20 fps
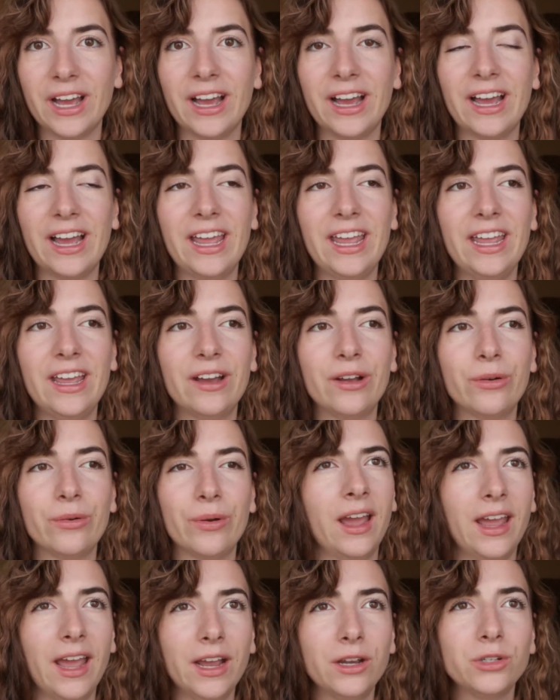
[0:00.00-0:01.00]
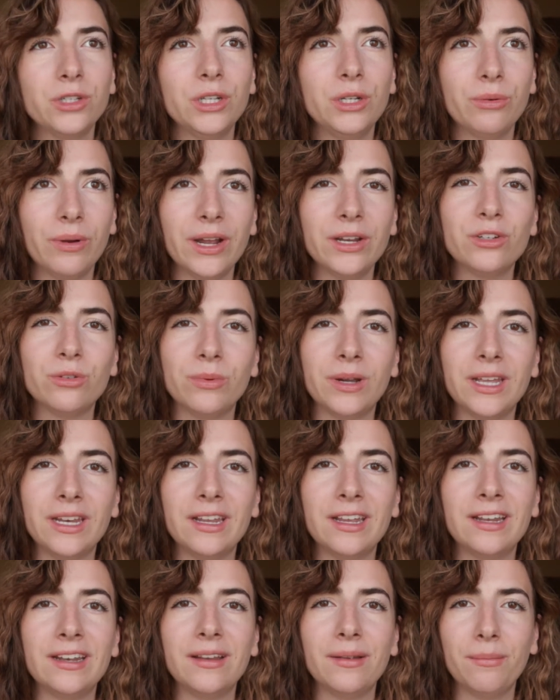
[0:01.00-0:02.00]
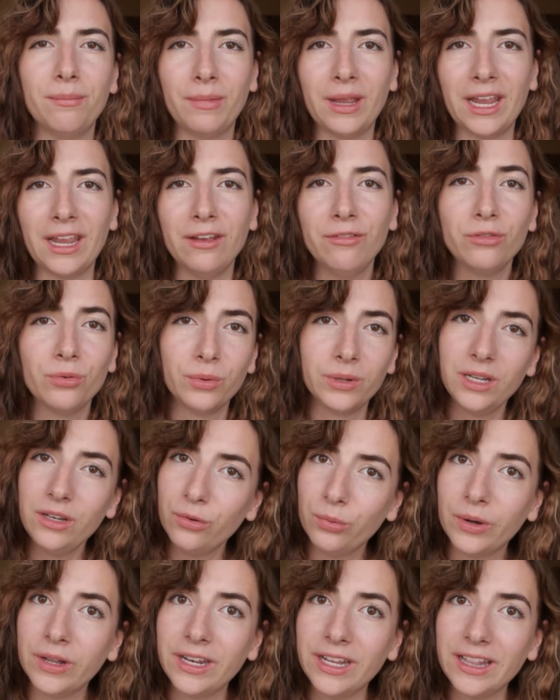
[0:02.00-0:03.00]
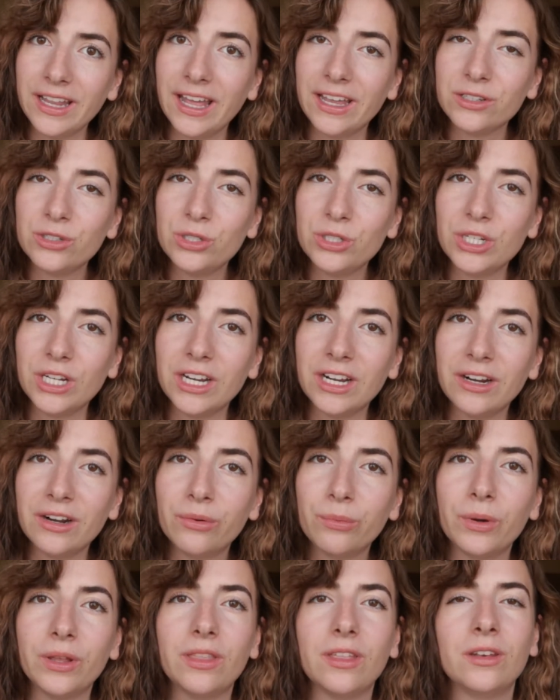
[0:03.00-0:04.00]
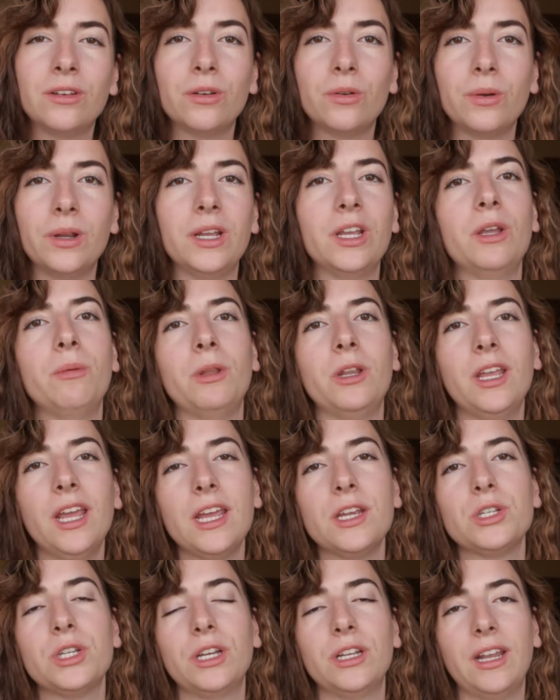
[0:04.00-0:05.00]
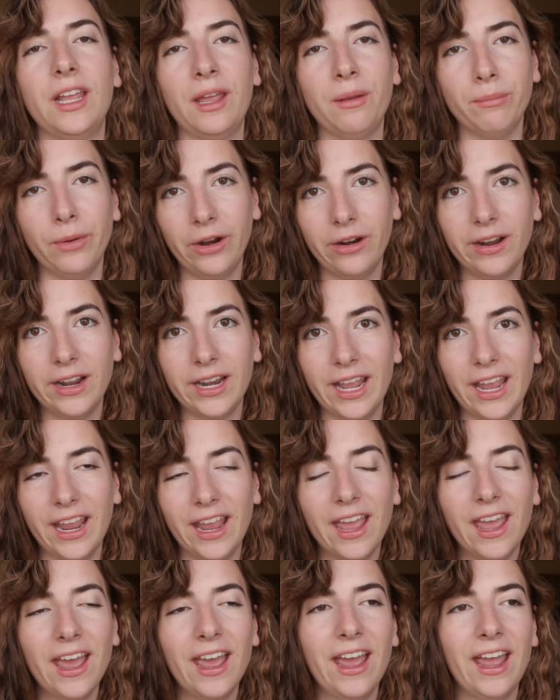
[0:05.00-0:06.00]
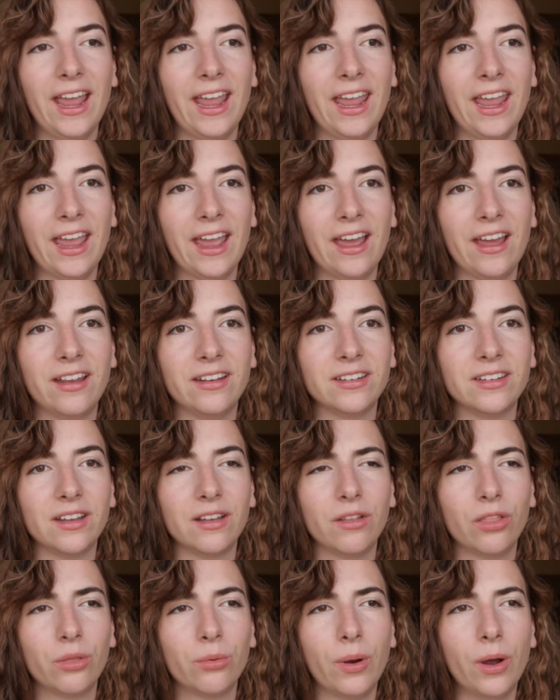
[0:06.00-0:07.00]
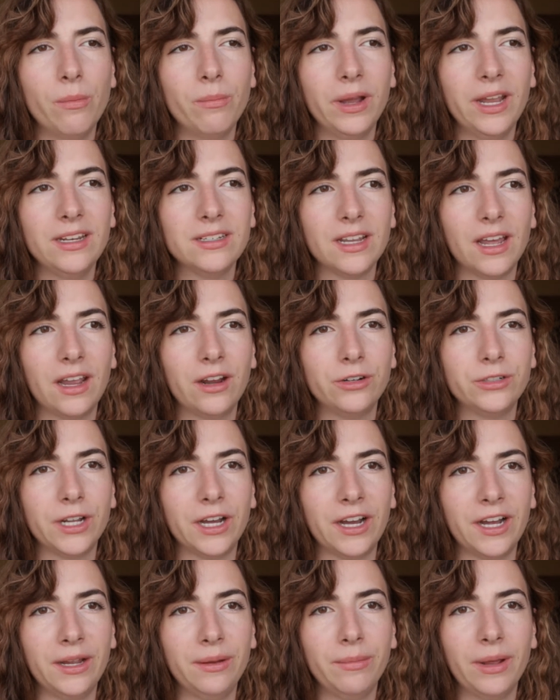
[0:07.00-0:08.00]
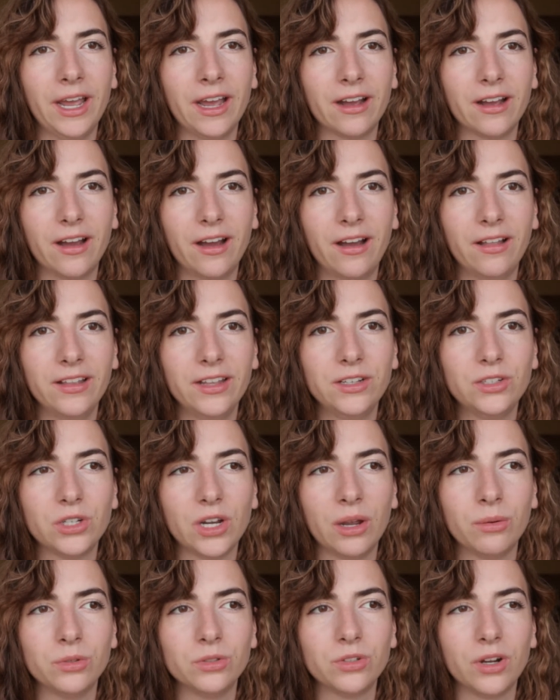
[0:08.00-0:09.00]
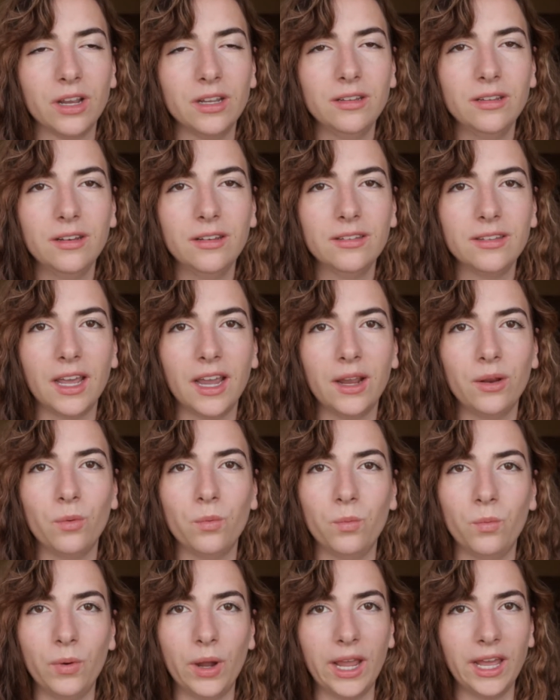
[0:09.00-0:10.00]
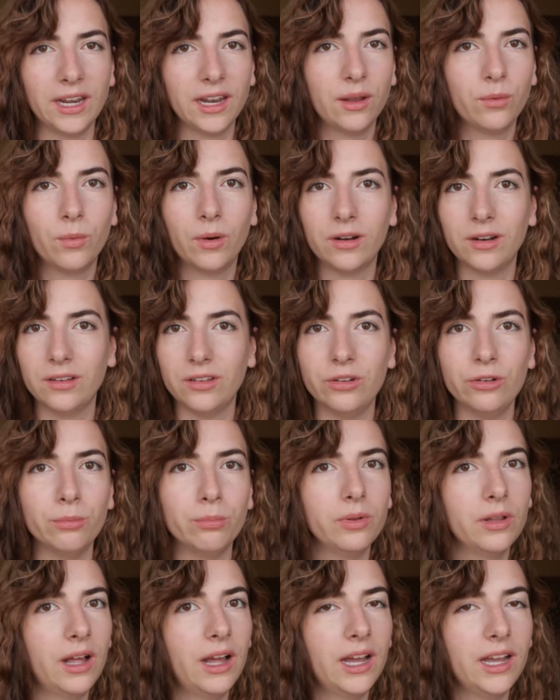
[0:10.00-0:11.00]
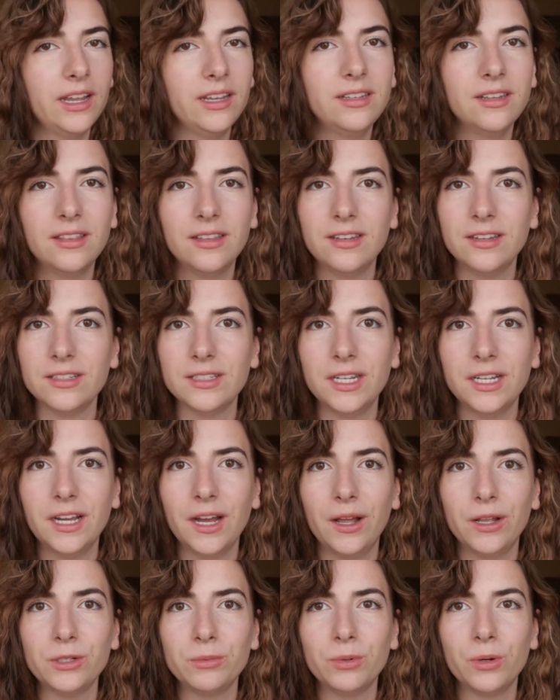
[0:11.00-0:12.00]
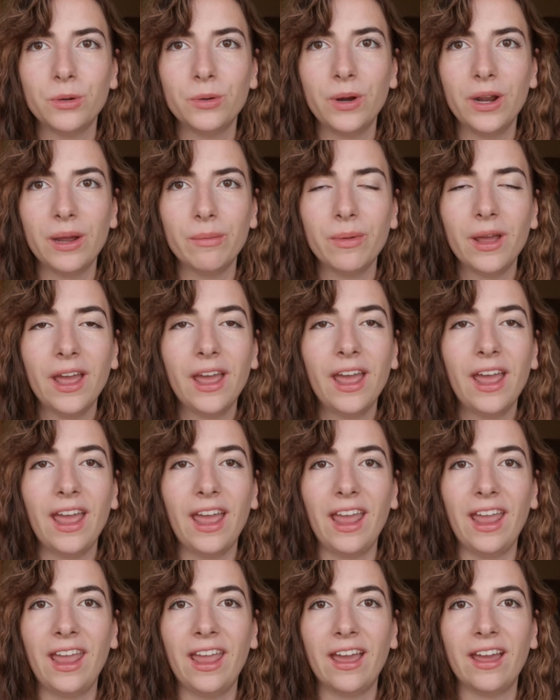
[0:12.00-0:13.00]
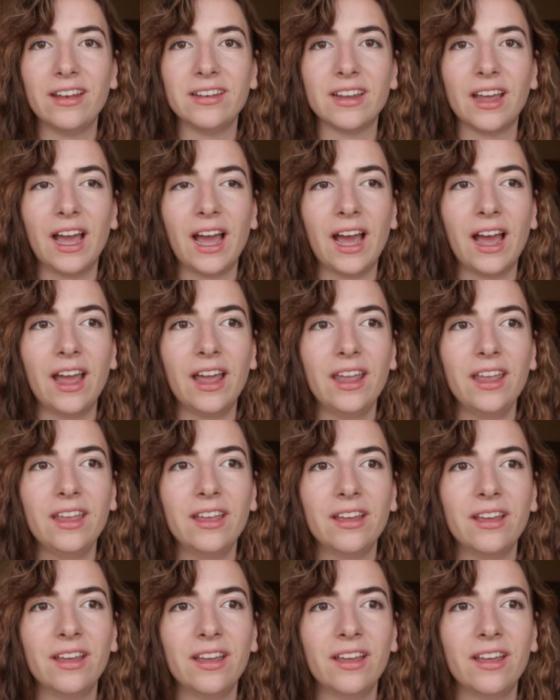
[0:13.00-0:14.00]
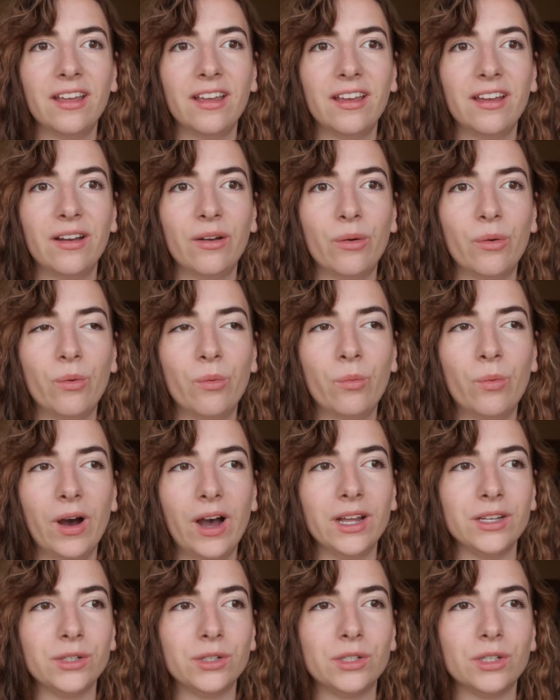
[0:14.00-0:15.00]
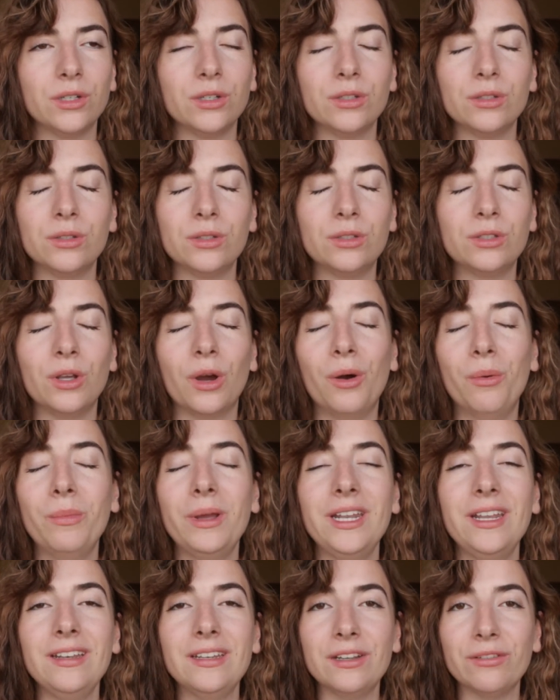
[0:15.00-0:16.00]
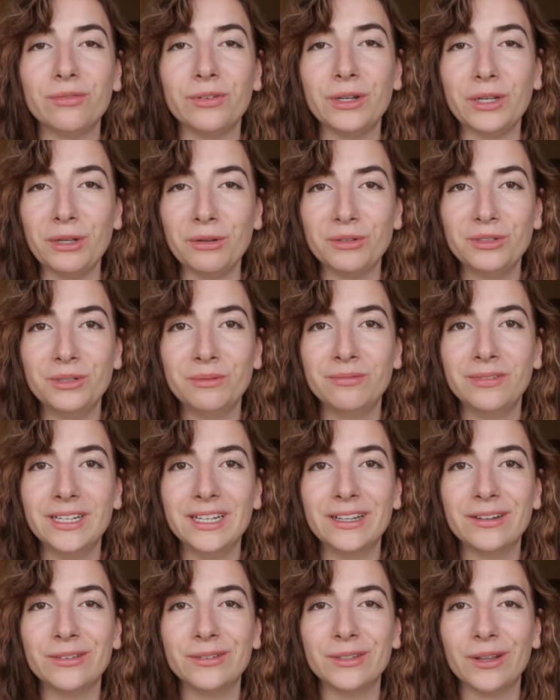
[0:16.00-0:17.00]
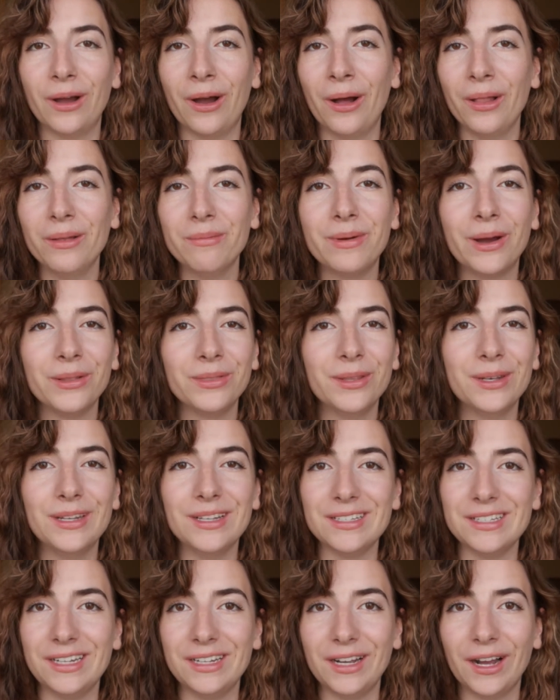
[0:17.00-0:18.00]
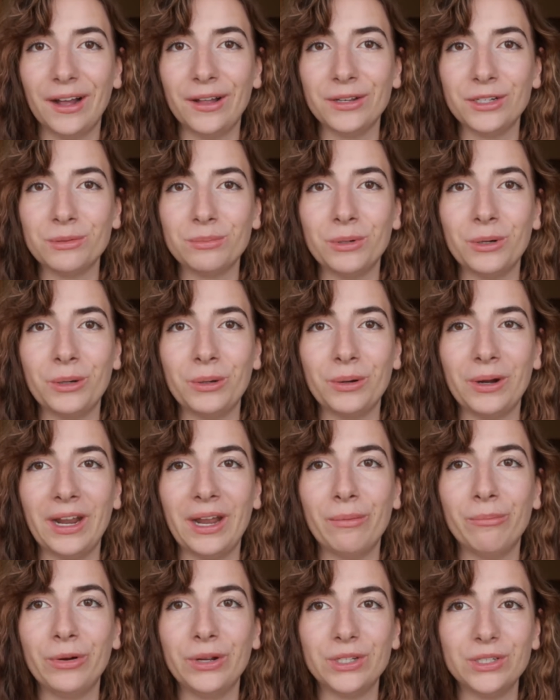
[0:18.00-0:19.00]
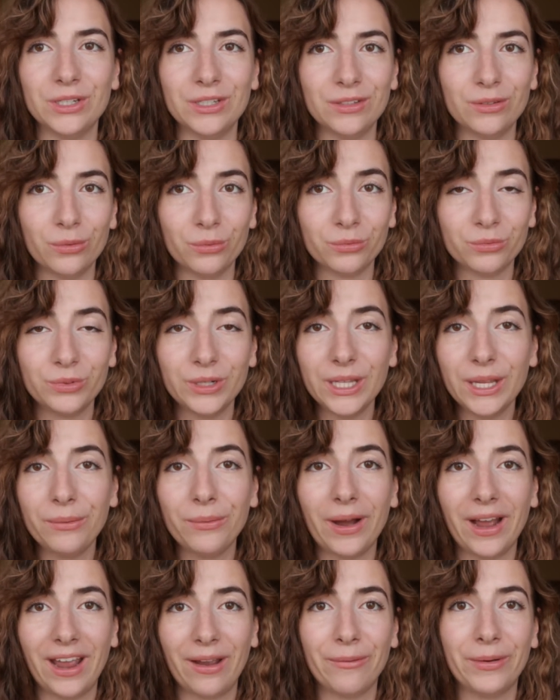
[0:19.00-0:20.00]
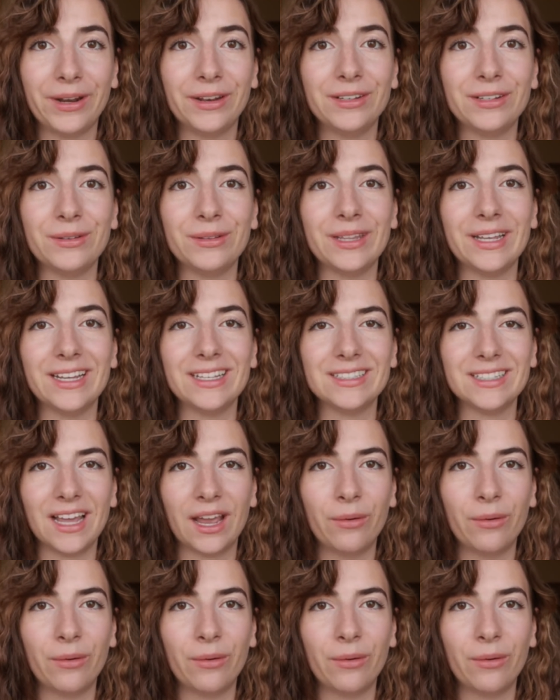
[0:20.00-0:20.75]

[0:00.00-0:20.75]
I actually graduated May of 2020 last year with a degree in communication and marketing, and throughout my entire time at college, I was trying to decide when I wanted to apply to the Disney College Program, and I watched so many different YouTube videos all about the Disney College Program, which is really why I want to do this.